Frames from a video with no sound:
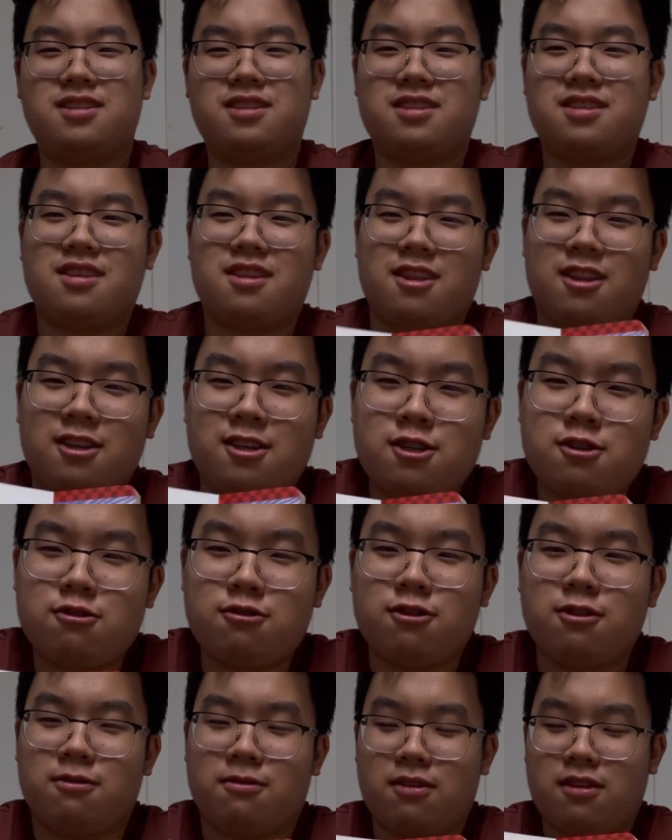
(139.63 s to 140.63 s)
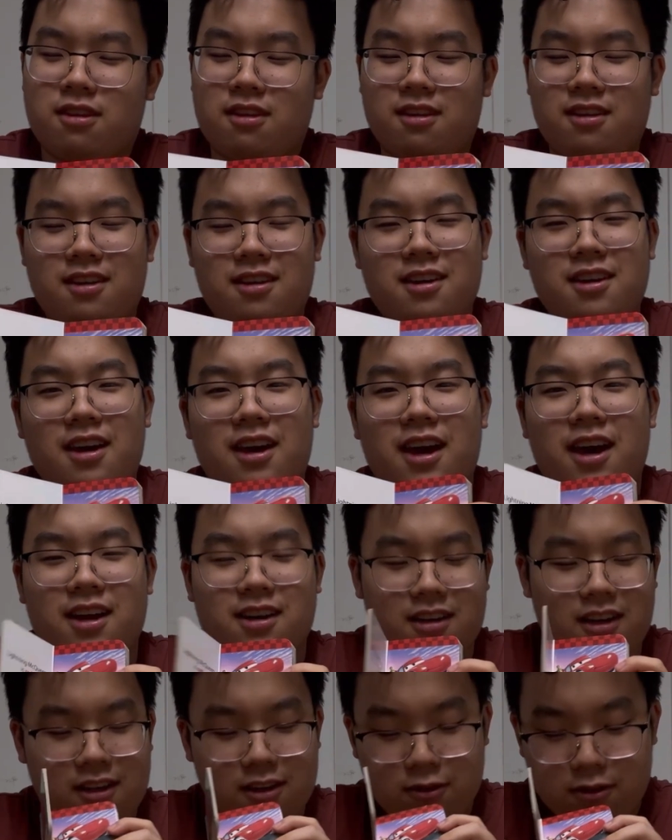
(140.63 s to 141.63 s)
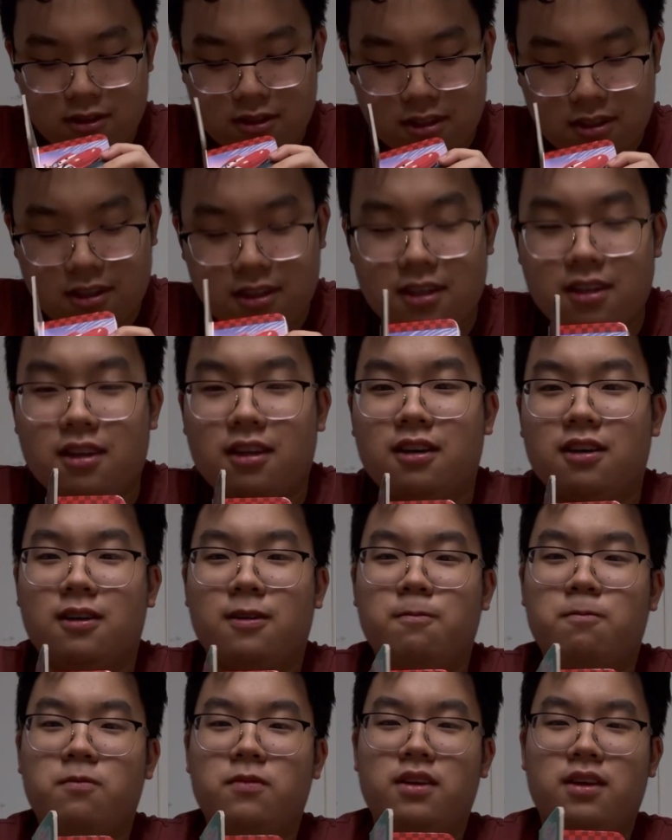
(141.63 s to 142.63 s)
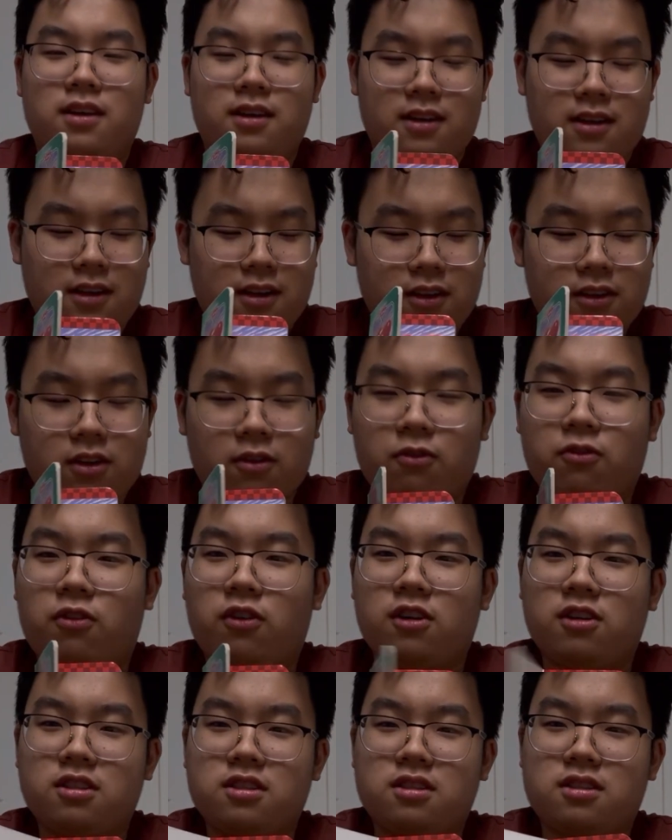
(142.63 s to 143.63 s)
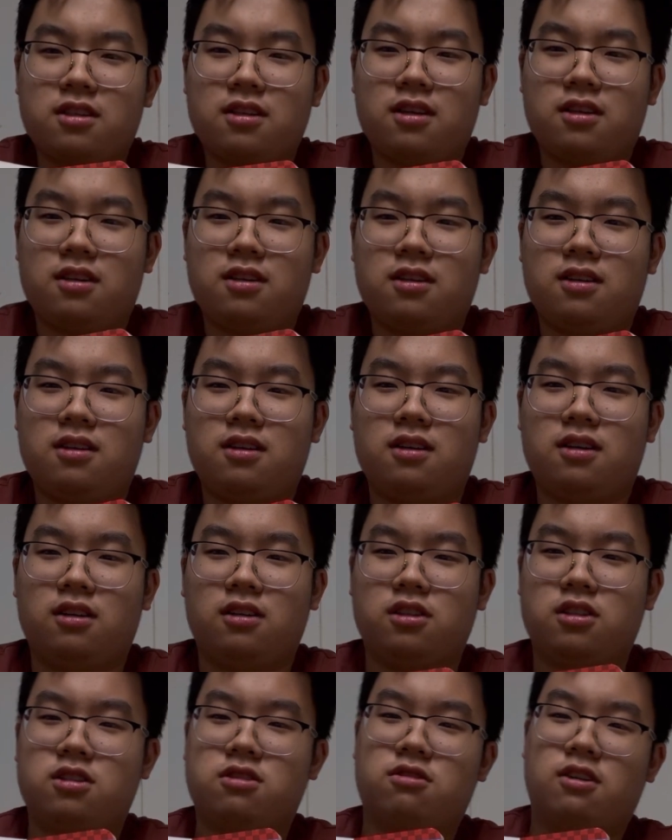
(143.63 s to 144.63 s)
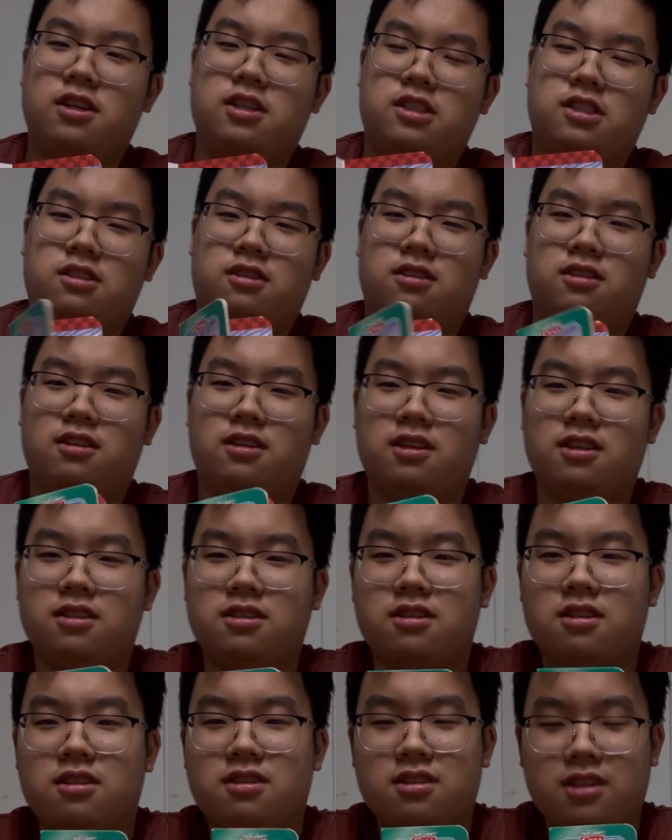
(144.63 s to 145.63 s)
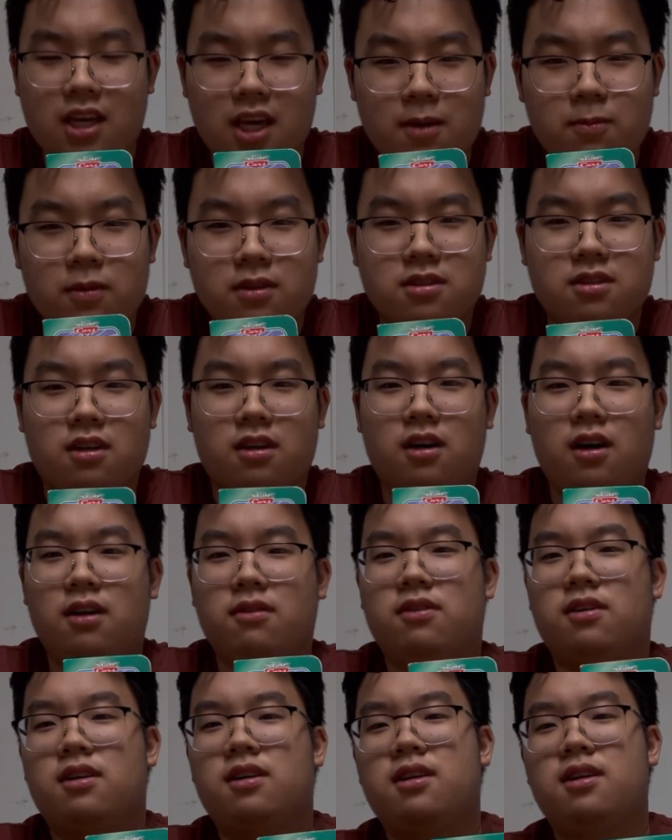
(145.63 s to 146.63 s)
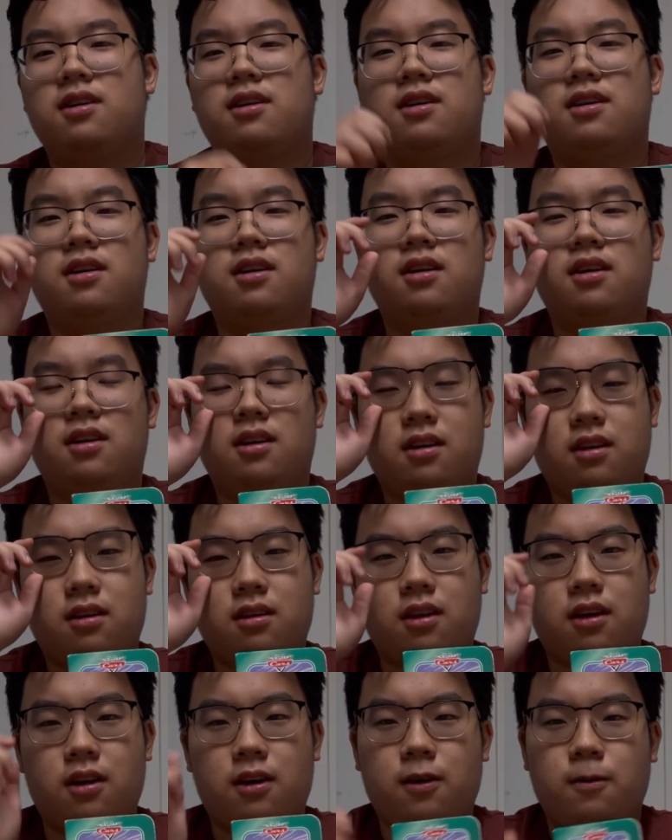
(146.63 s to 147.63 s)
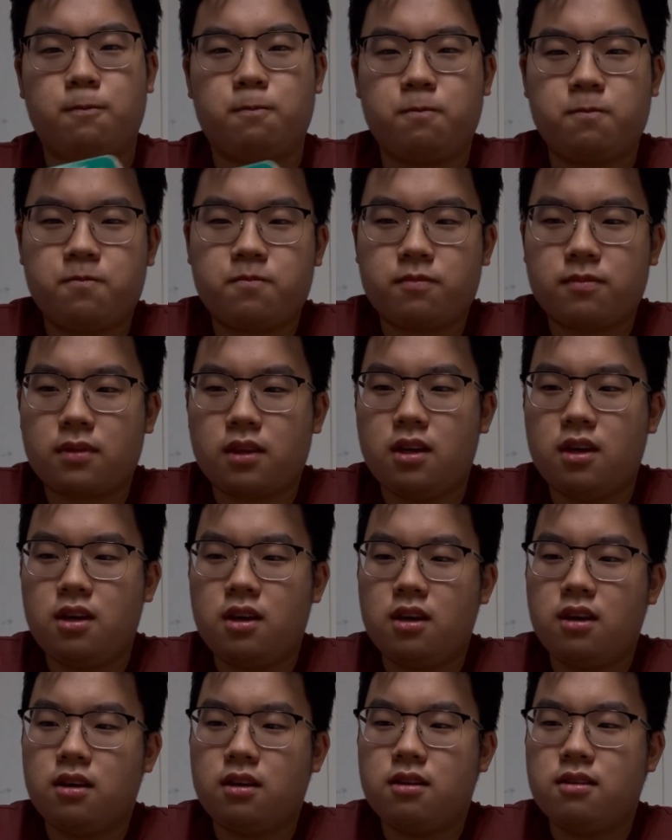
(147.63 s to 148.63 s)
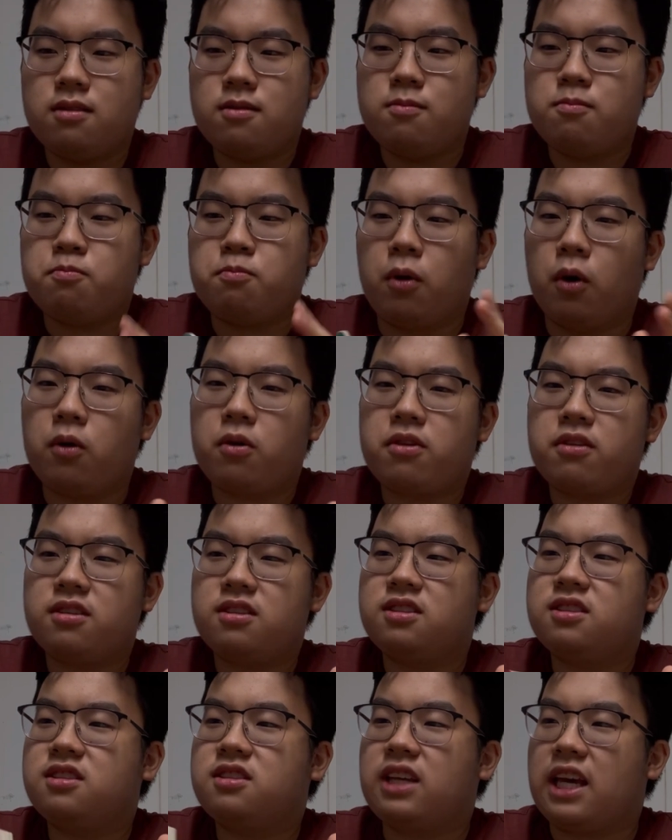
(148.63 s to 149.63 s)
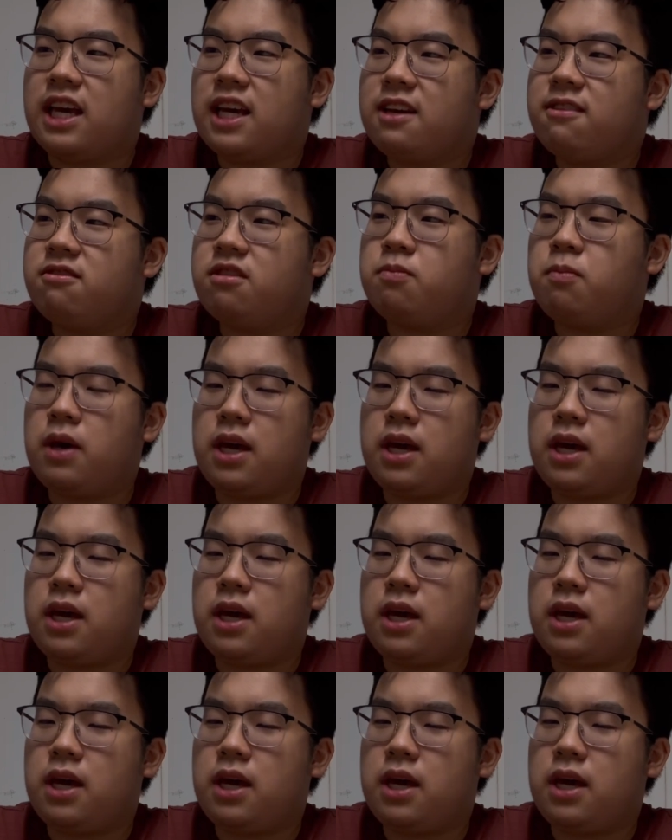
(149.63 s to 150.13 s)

the truth. And you can see the first illustration is the same as the cover. They both saved